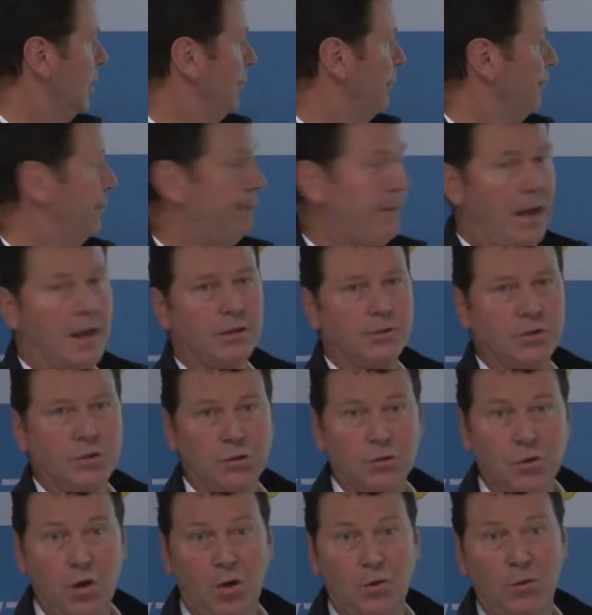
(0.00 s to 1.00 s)

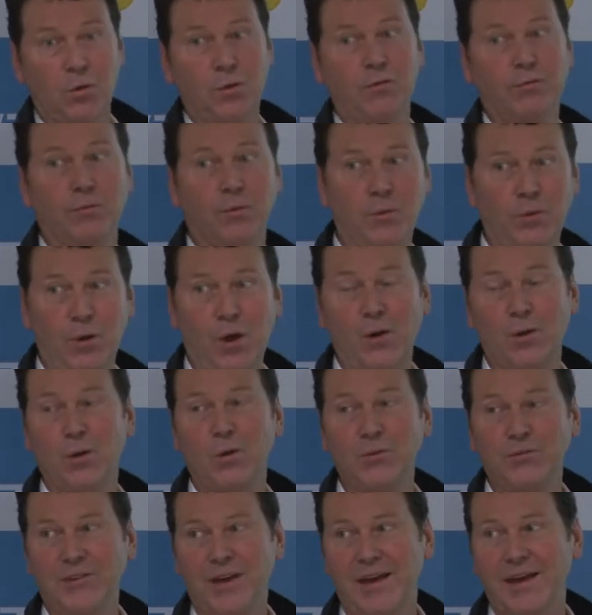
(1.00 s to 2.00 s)
Value, not all, not
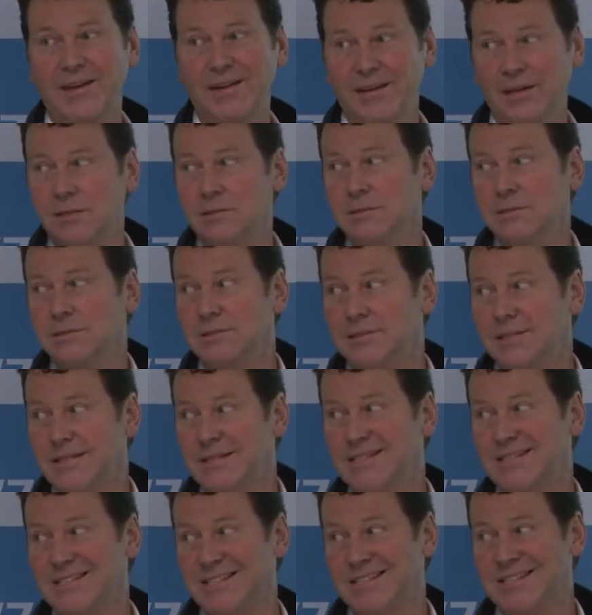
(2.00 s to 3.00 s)
all data
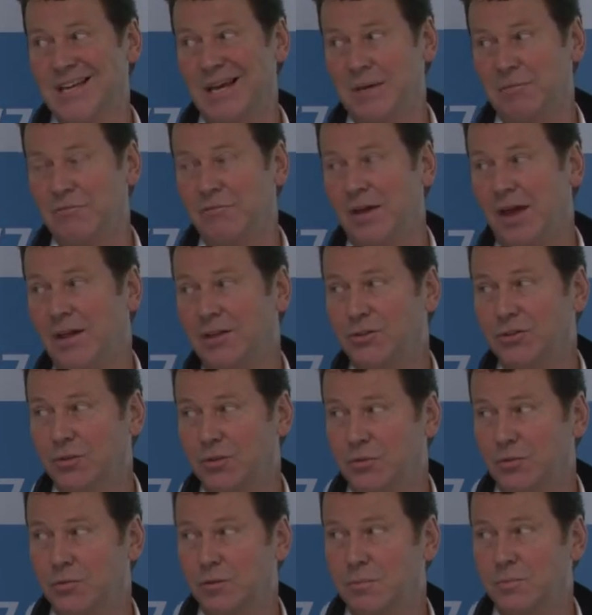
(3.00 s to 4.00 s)
is the same
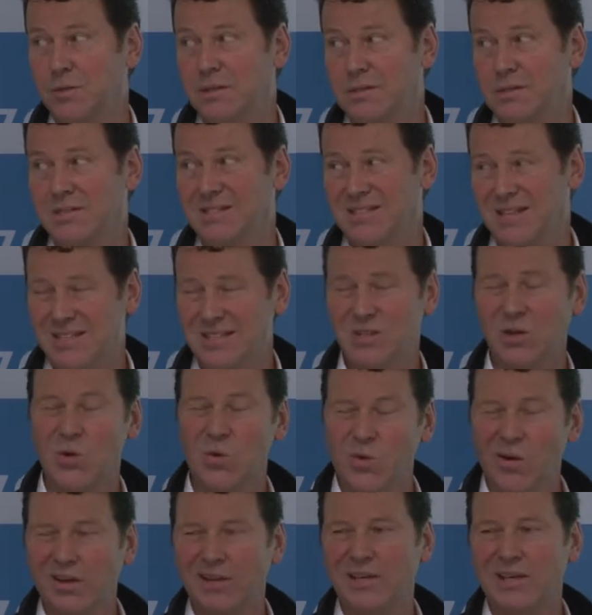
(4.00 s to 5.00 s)
value. The business doesn't
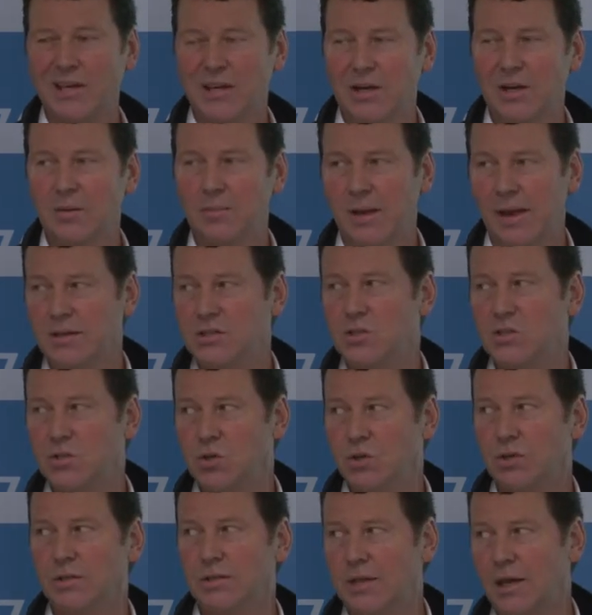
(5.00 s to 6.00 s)
quite care about
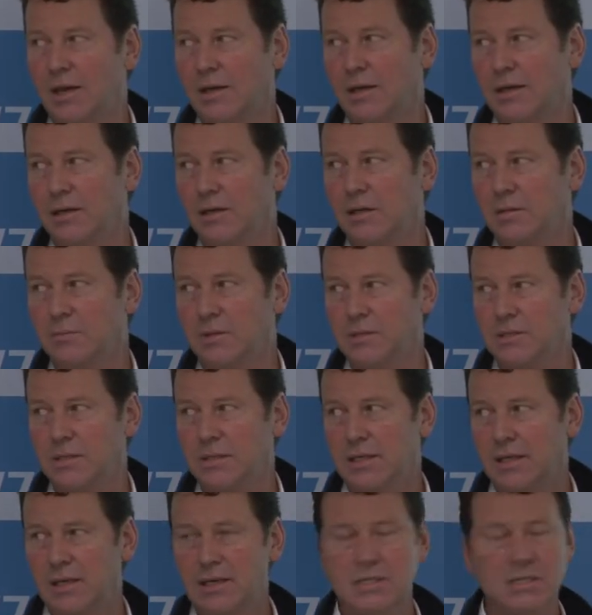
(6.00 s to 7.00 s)
certain data elements.
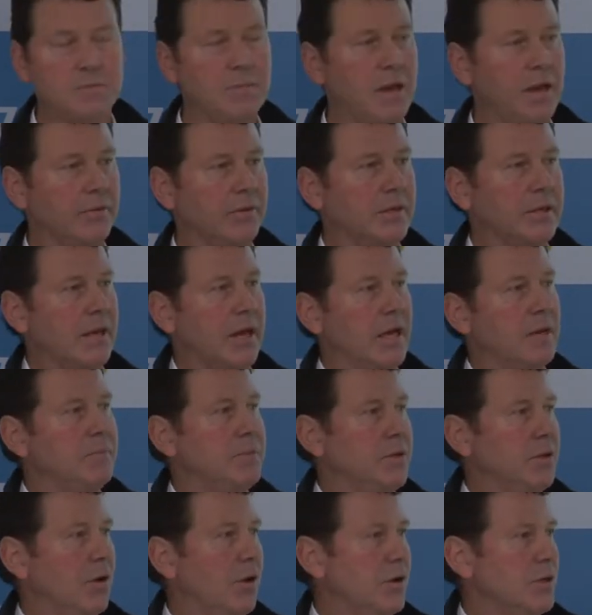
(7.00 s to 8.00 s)
It cares about the K
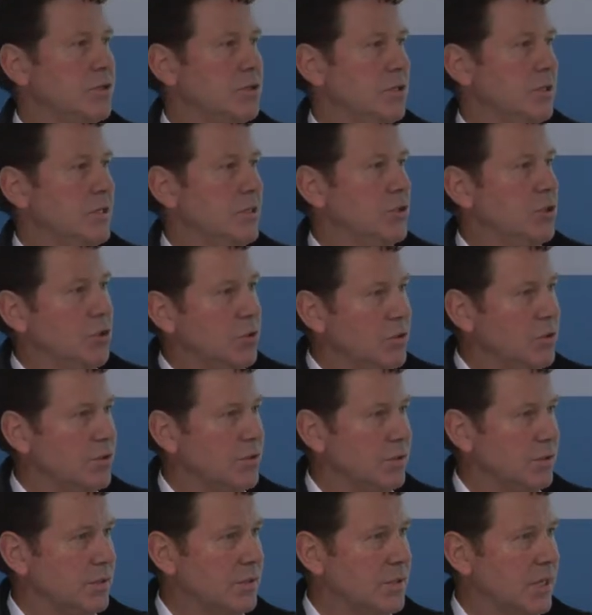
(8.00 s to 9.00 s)
P Is it
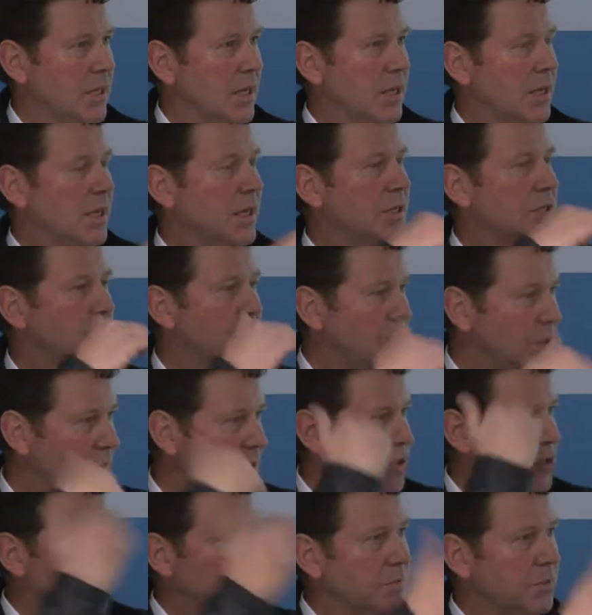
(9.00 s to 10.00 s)
uses to
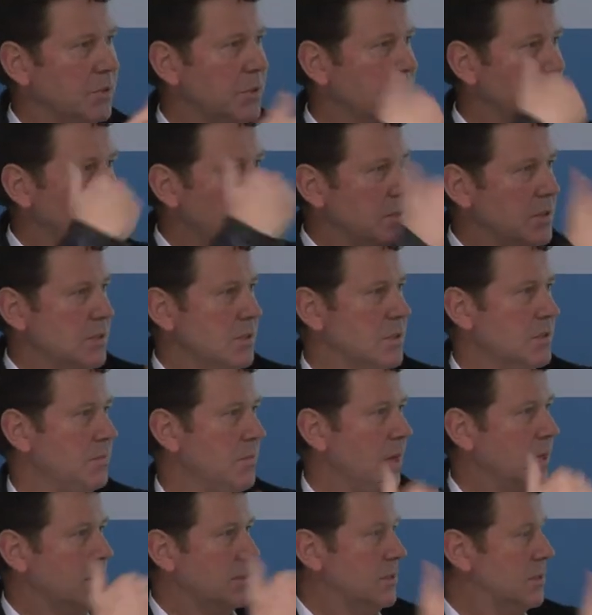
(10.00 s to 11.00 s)
instrument the business and
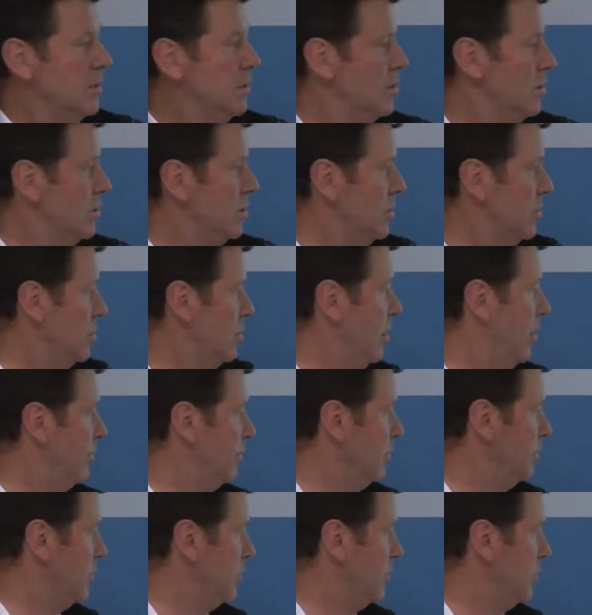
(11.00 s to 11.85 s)
make decisions and drive the